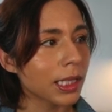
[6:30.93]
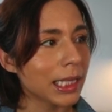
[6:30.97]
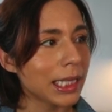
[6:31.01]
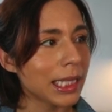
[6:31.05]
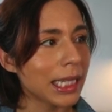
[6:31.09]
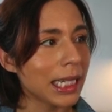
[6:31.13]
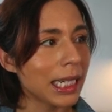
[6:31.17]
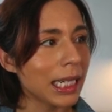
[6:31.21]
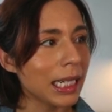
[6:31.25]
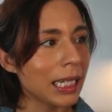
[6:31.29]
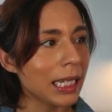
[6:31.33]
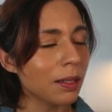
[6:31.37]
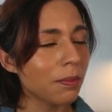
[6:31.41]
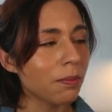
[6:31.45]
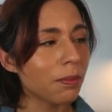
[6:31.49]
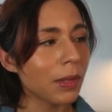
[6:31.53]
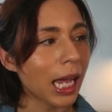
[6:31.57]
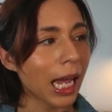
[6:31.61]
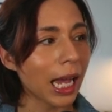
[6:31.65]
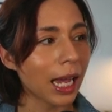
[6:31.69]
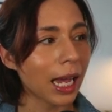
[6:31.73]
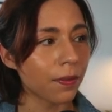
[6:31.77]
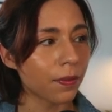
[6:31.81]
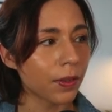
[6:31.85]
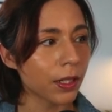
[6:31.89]
team
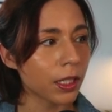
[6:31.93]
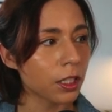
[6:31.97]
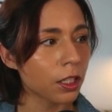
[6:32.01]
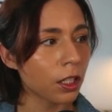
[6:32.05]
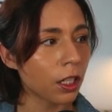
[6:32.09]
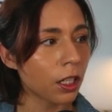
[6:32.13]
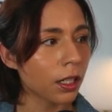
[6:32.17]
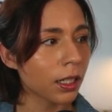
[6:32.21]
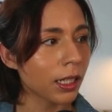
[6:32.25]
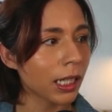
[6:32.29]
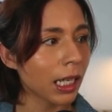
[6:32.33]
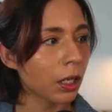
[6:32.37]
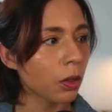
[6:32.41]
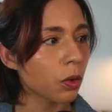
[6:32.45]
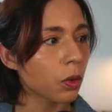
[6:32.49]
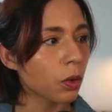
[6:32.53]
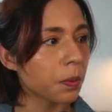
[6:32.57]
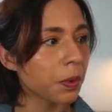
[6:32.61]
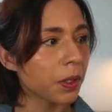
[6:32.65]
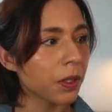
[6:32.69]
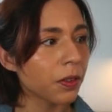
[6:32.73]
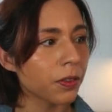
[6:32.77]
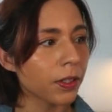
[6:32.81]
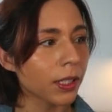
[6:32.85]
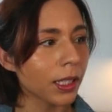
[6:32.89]
avatar that will
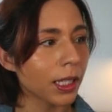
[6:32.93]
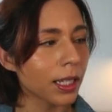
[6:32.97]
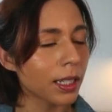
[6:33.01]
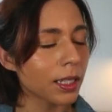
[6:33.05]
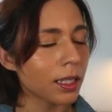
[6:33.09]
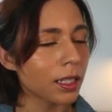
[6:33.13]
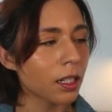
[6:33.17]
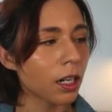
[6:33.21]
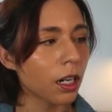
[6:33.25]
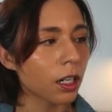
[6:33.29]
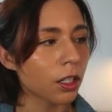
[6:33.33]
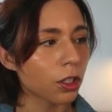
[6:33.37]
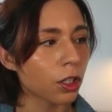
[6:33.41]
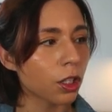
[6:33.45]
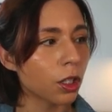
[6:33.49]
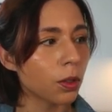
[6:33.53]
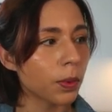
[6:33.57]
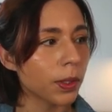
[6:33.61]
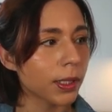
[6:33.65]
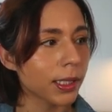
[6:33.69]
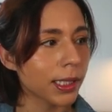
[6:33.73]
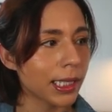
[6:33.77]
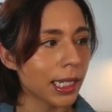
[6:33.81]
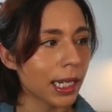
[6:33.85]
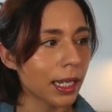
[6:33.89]
be released
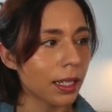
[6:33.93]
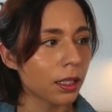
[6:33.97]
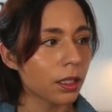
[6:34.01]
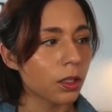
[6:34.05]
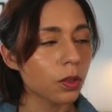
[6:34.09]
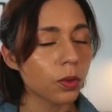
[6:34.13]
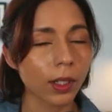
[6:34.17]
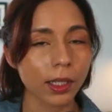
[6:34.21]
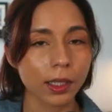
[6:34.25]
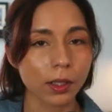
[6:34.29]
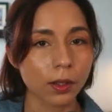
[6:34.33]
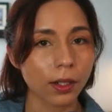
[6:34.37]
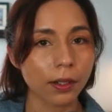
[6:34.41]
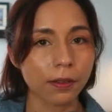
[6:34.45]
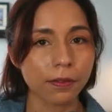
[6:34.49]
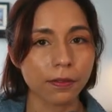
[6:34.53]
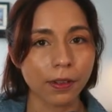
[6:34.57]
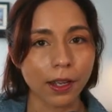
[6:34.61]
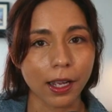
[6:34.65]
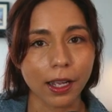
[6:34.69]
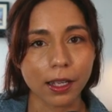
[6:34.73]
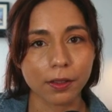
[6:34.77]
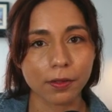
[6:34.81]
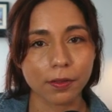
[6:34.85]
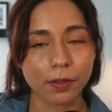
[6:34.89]
October 10th,
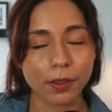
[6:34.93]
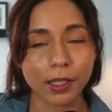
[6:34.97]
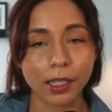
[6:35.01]
2025.